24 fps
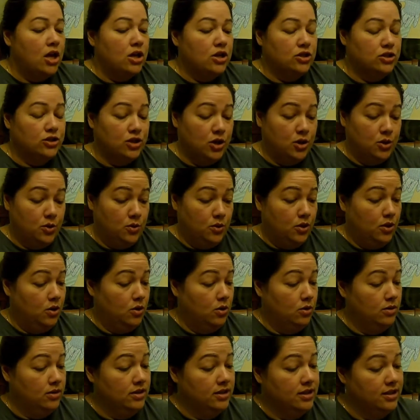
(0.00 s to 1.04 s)
So
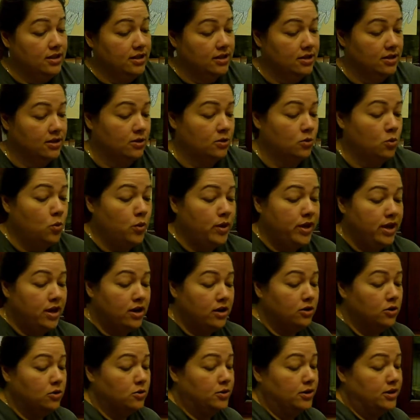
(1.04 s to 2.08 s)
we are
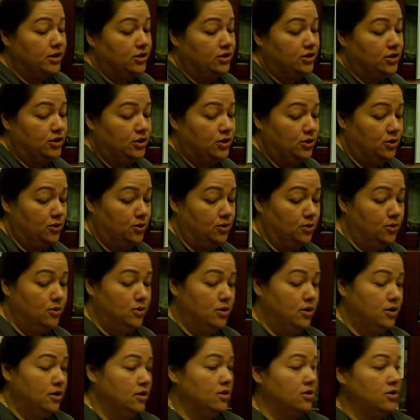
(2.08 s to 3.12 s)
going to
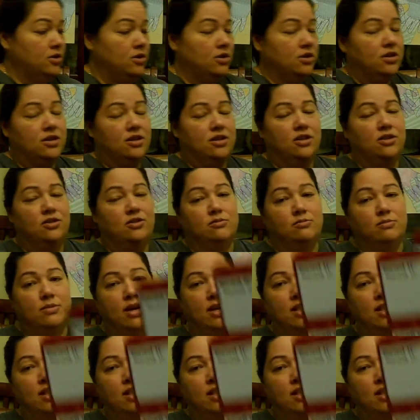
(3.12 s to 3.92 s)
use my